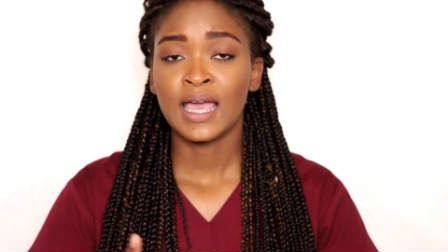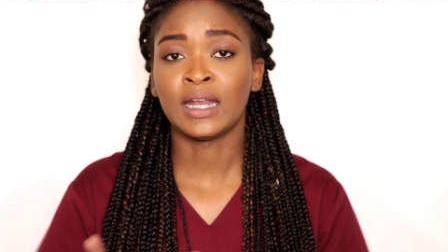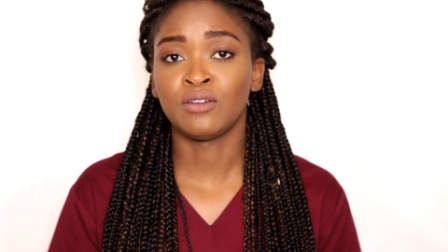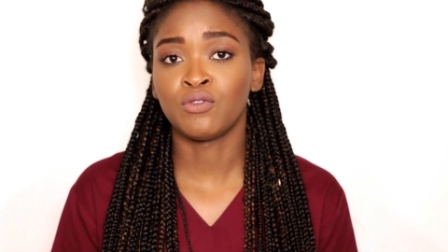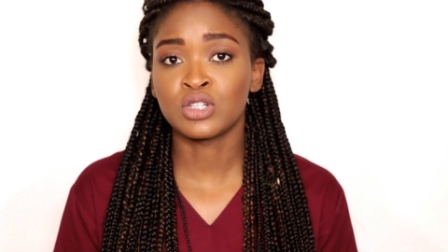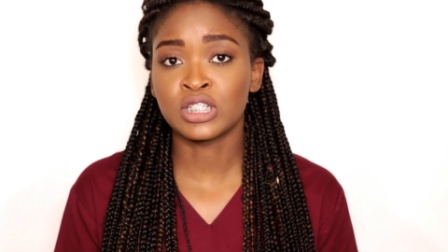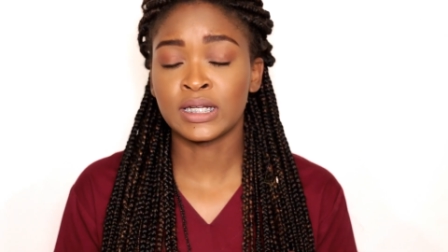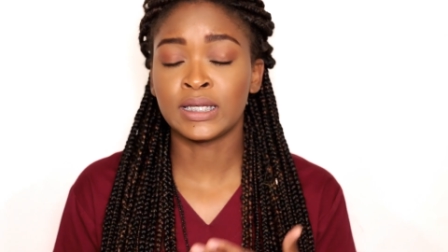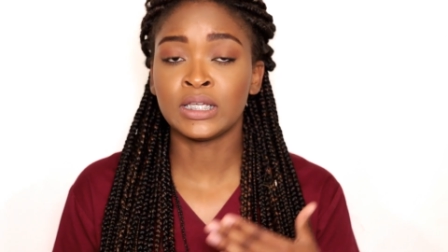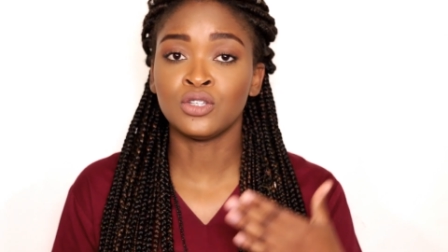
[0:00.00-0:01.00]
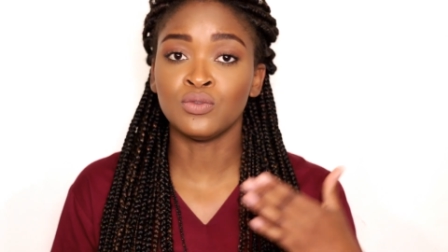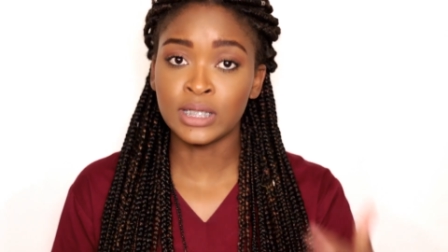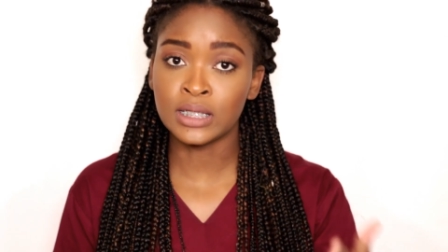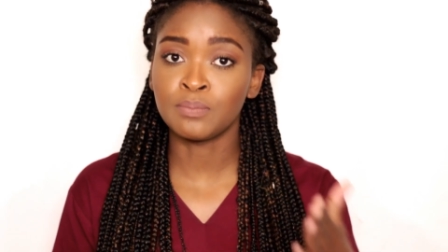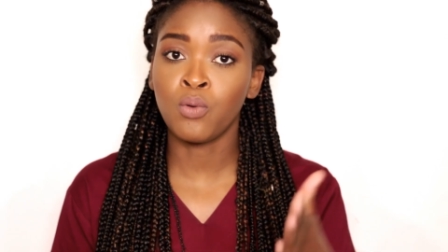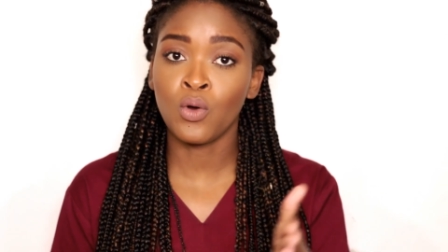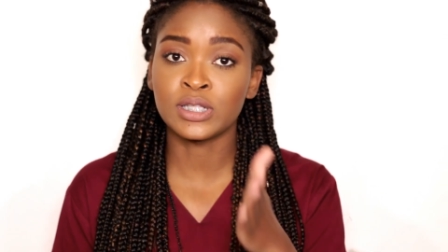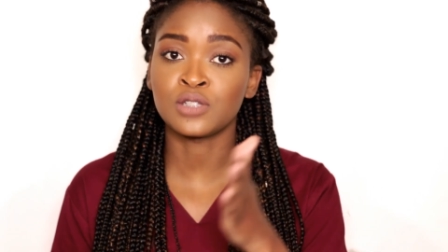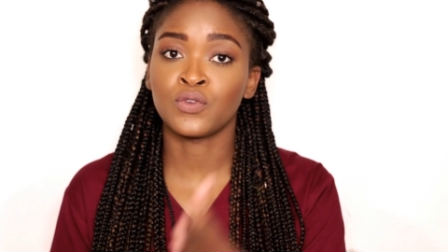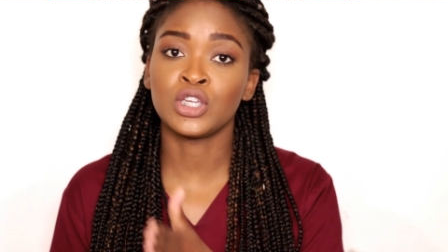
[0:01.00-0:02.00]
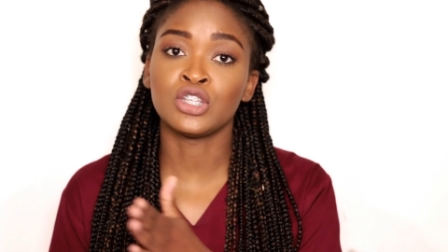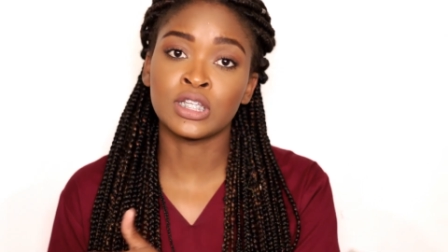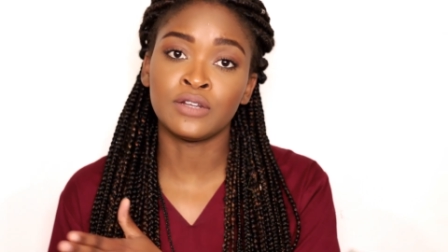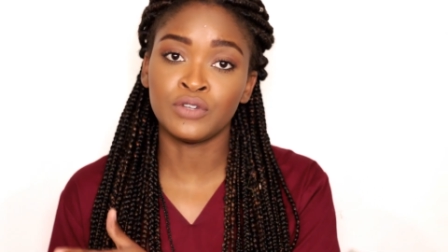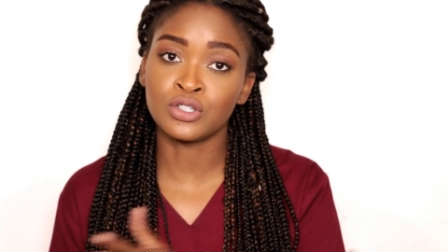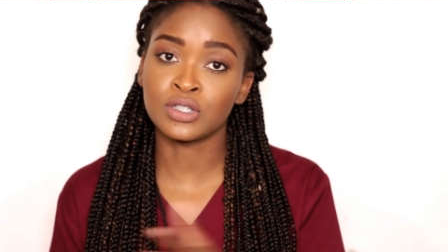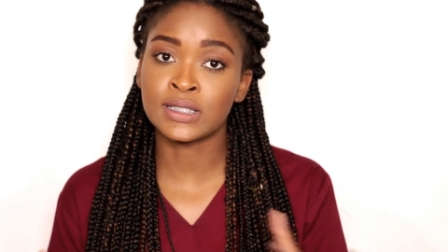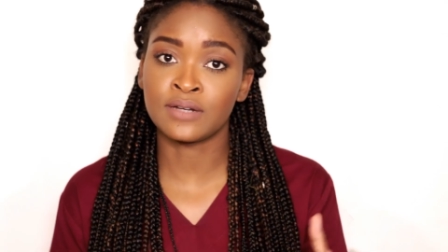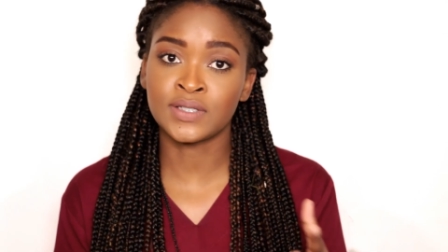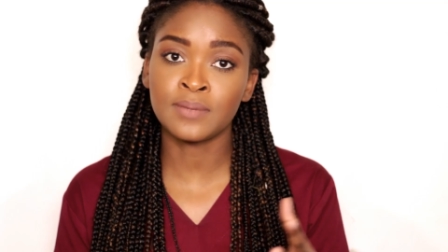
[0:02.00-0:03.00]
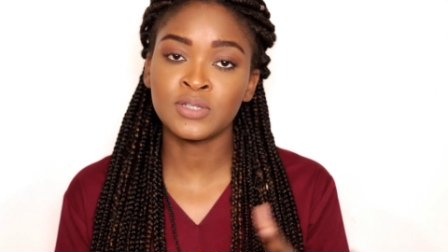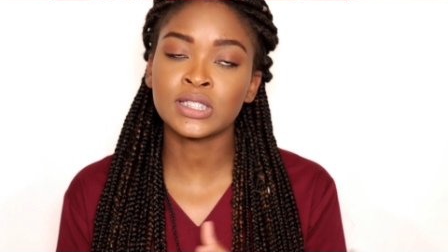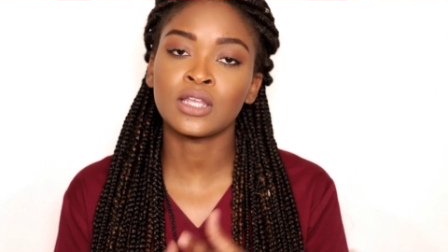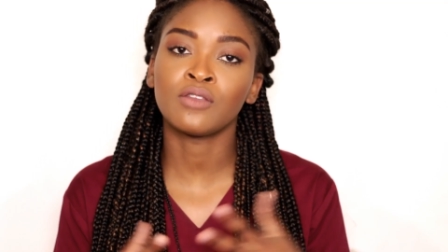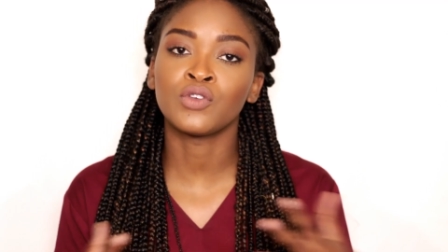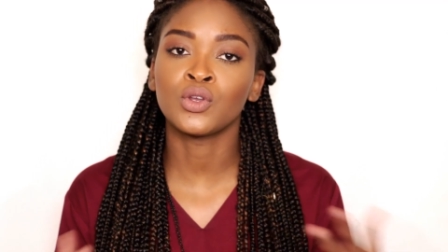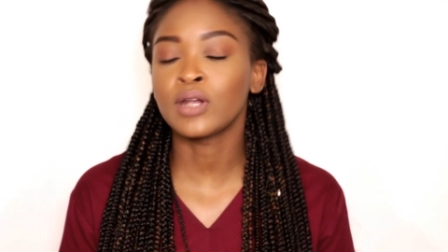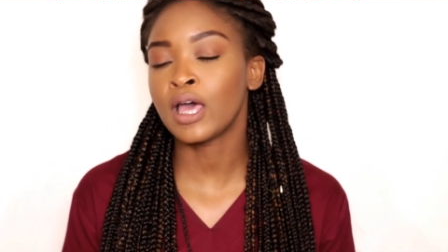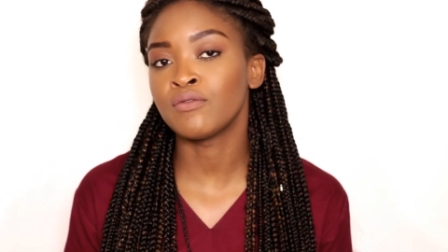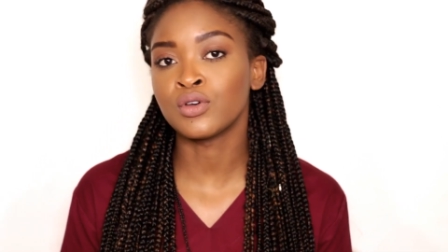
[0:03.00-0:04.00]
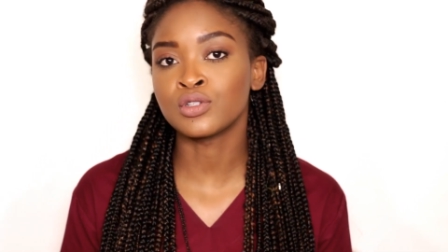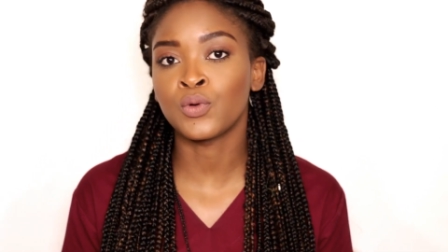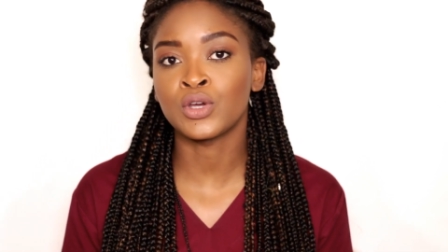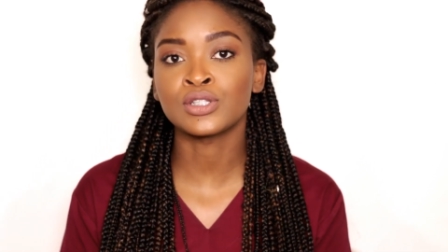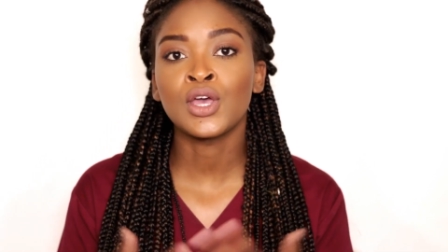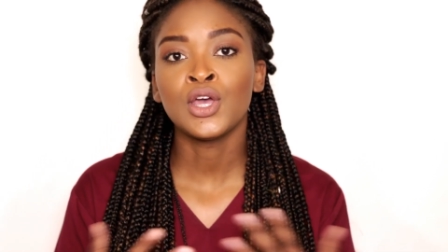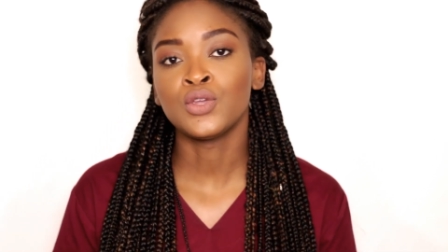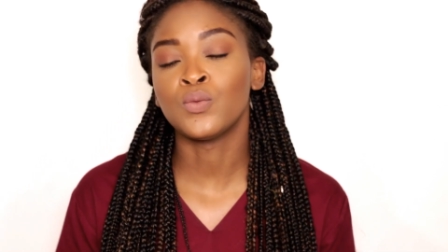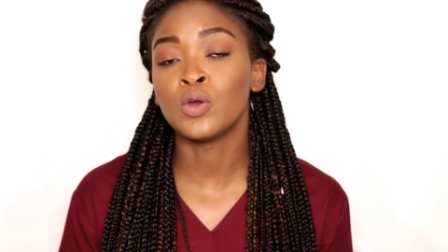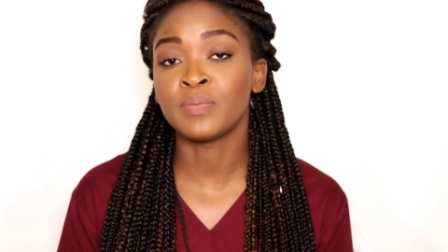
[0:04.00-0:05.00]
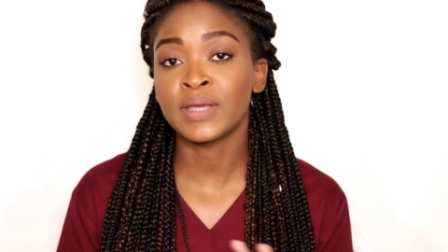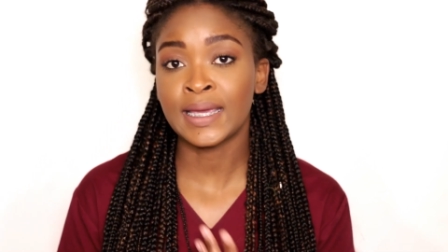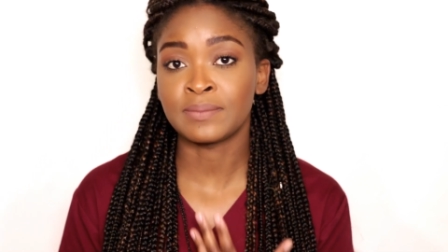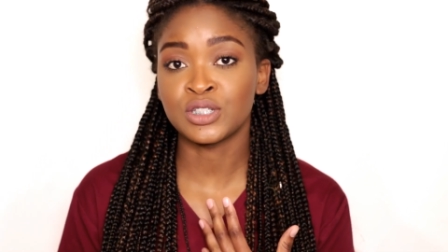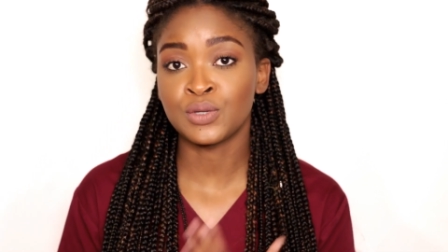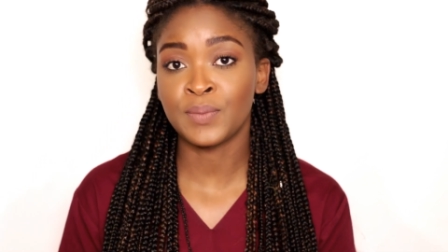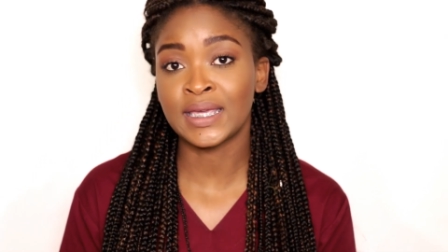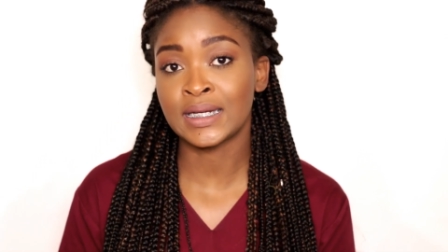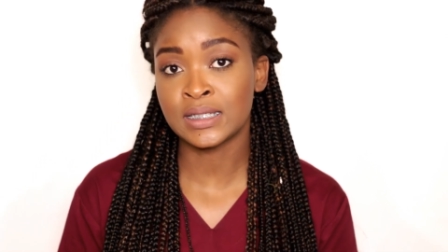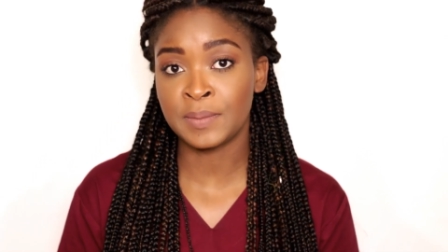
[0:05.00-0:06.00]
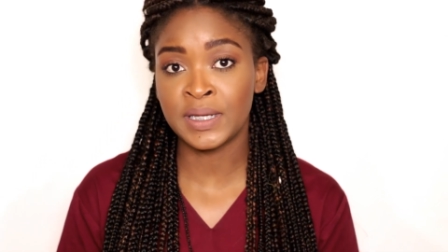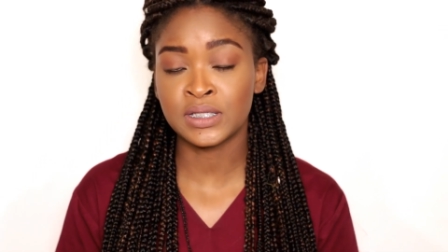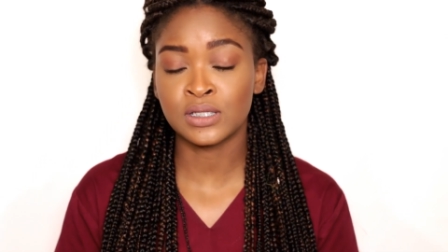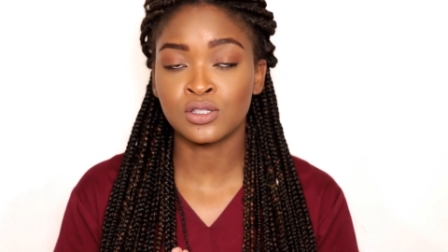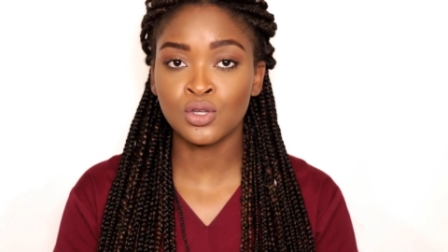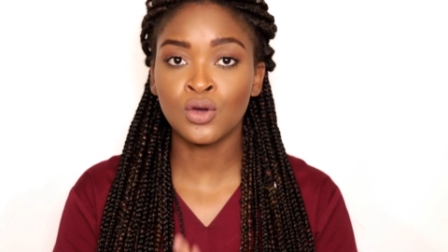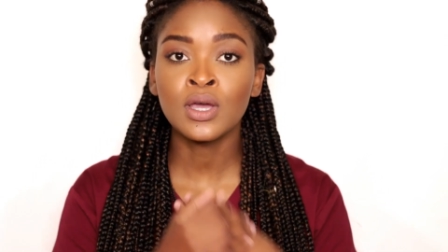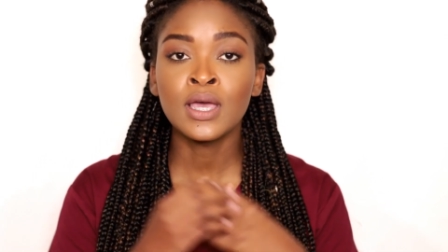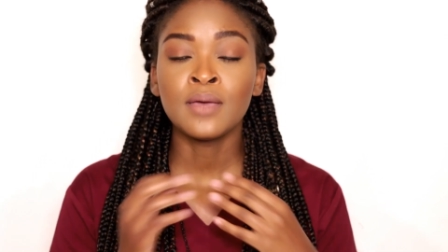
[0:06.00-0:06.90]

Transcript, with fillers: And unfortunately, you need points for each individual set of subjects, and if you don't have those points, you won't be able to make it into medicine. So